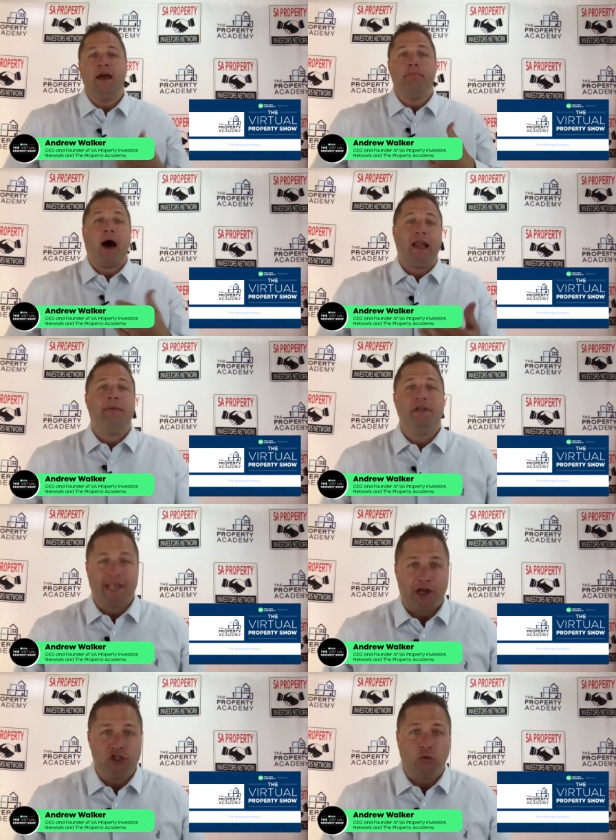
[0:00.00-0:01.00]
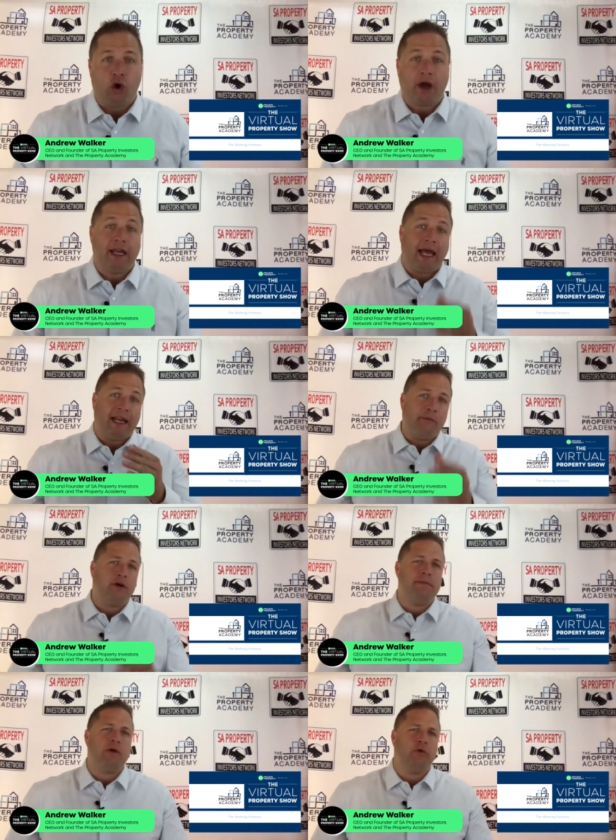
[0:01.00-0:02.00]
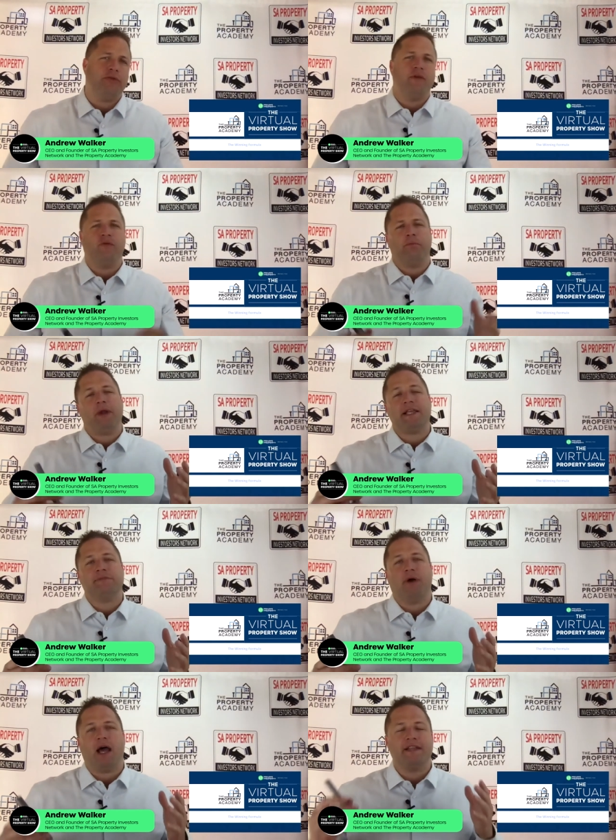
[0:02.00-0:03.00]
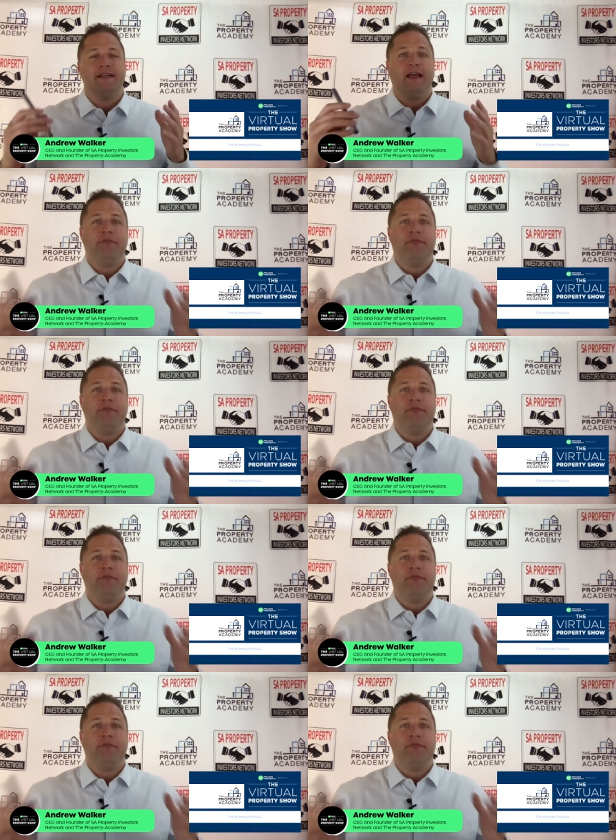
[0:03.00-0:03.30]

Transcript: My name is Andrew Walker and I'm going to be with you for plus minus